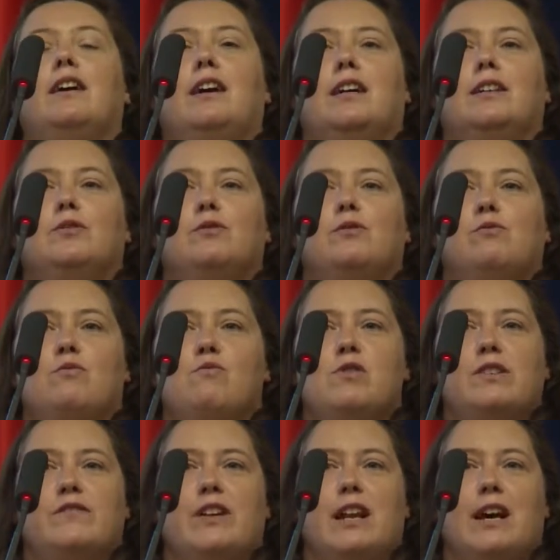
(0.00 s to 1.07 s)
And
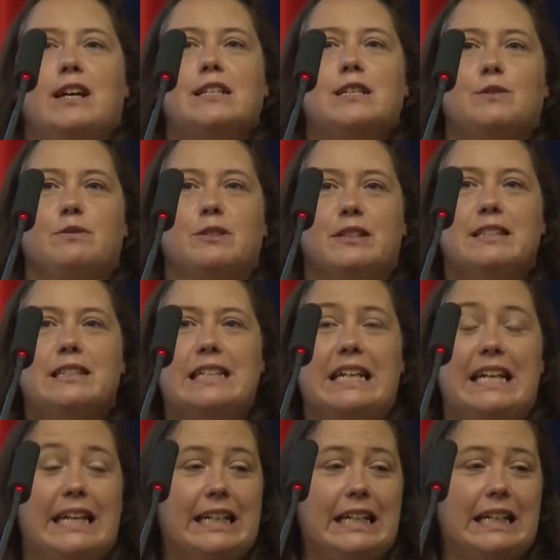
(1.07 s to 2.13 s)
one of the last ones, in
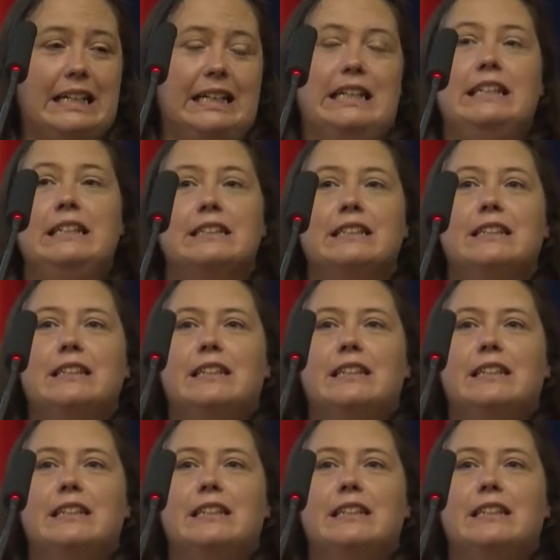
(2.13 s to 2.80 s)
Italy,